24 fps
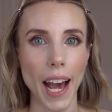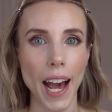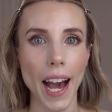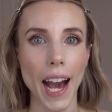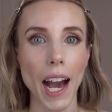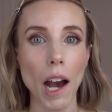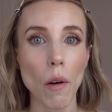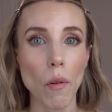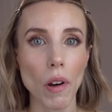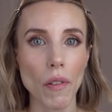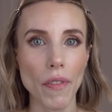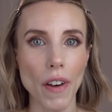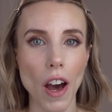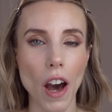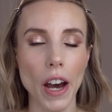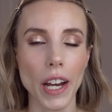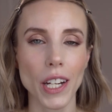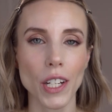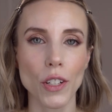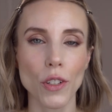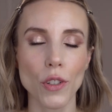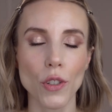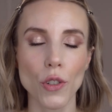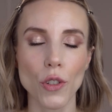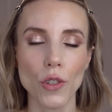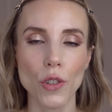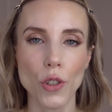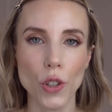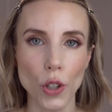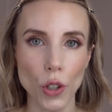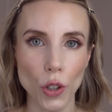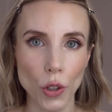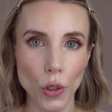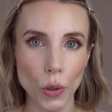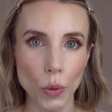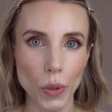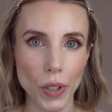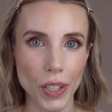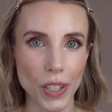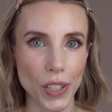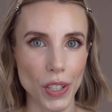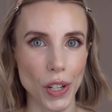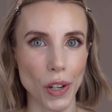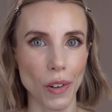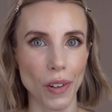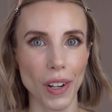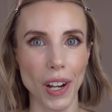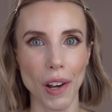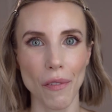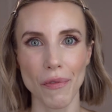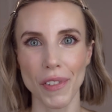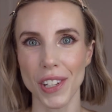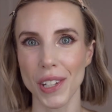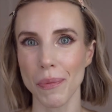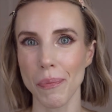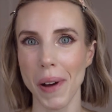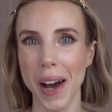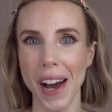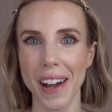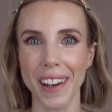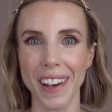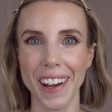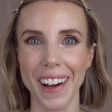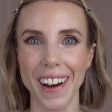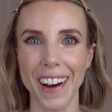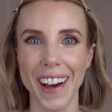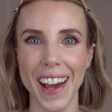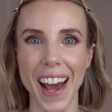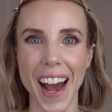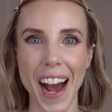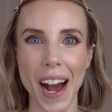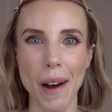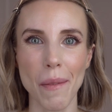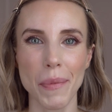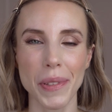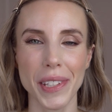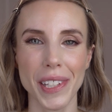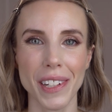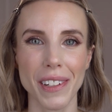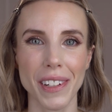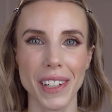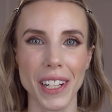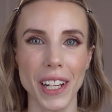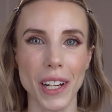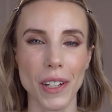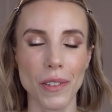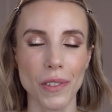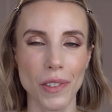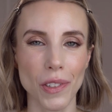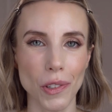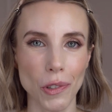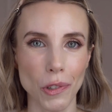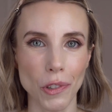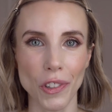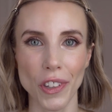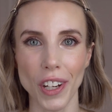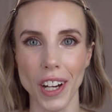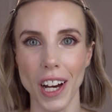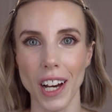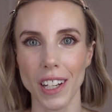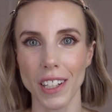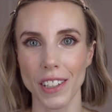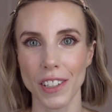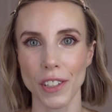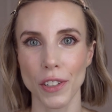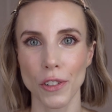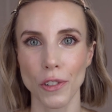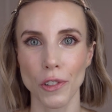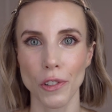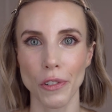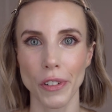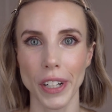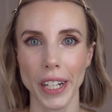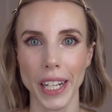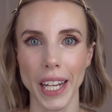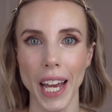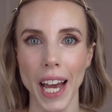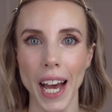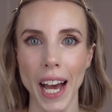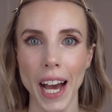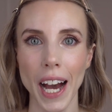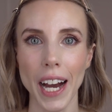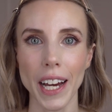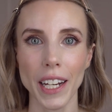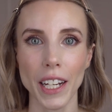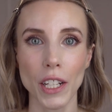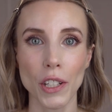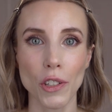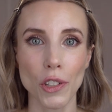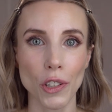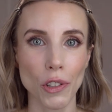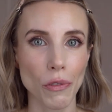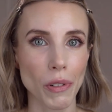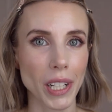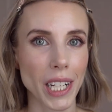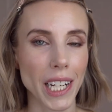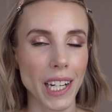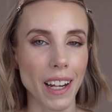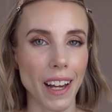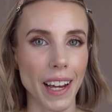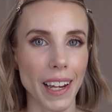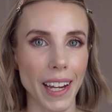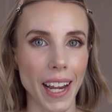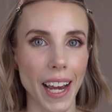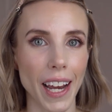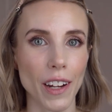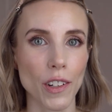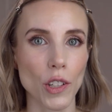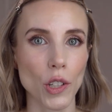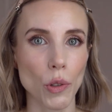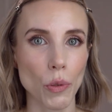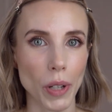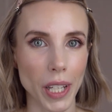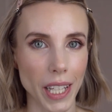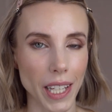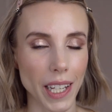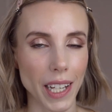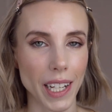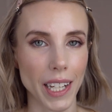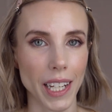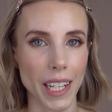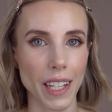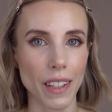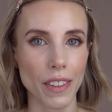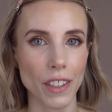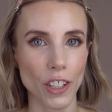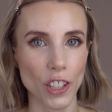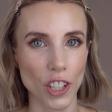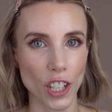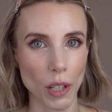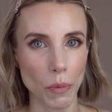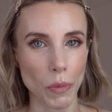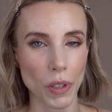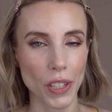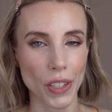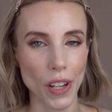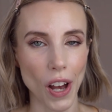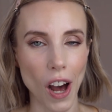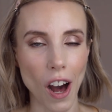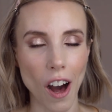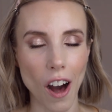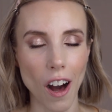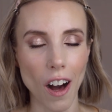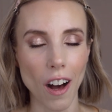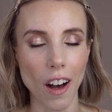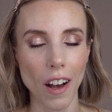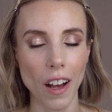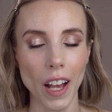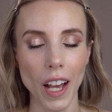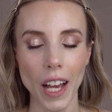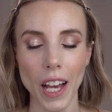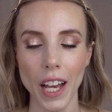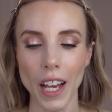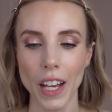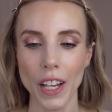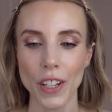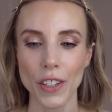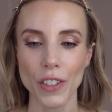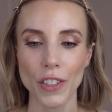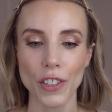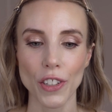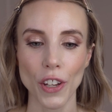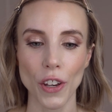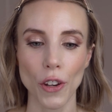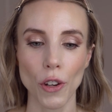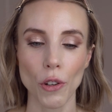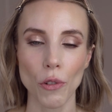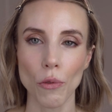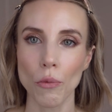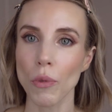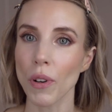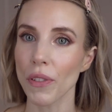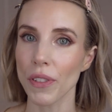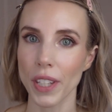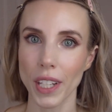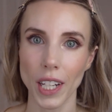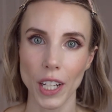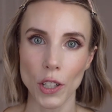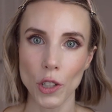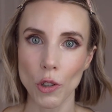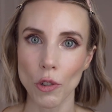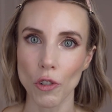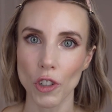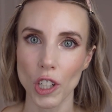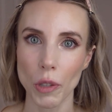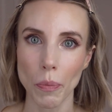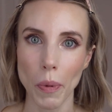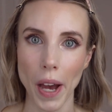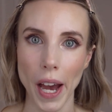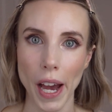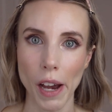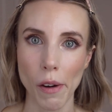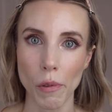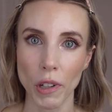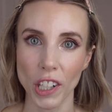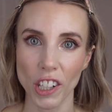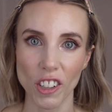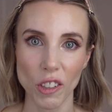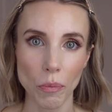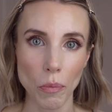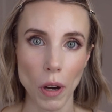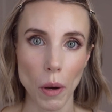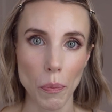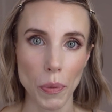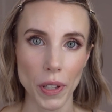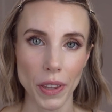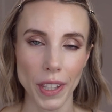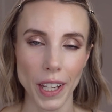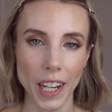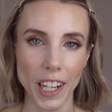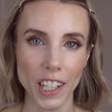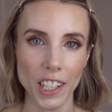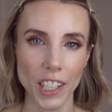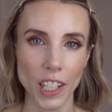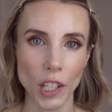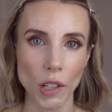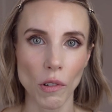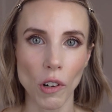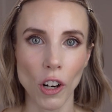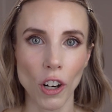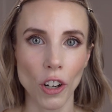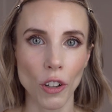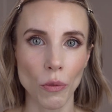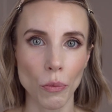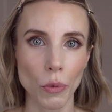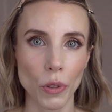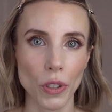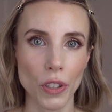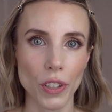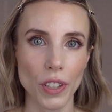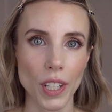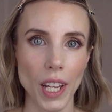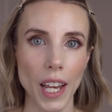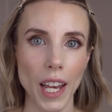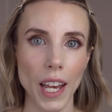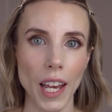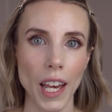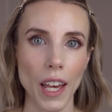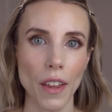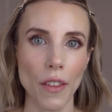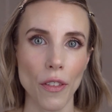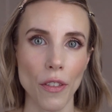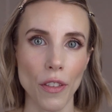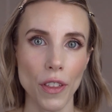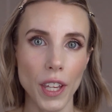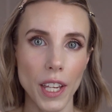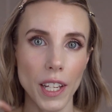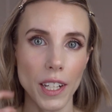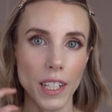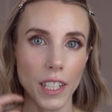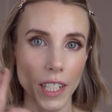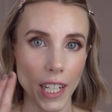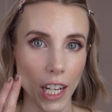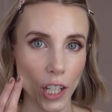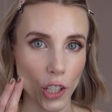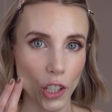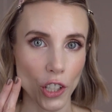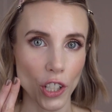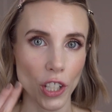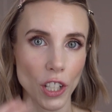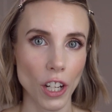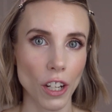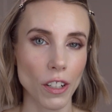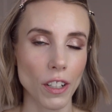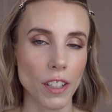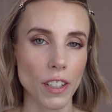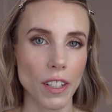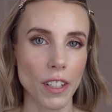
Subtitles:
However, I do still love this palette. I absolutely adore the colour story, and I do really like how twinkly the shimmers are. So one thing I talked about when I was popping the eyeshadow on was the Natasha Denona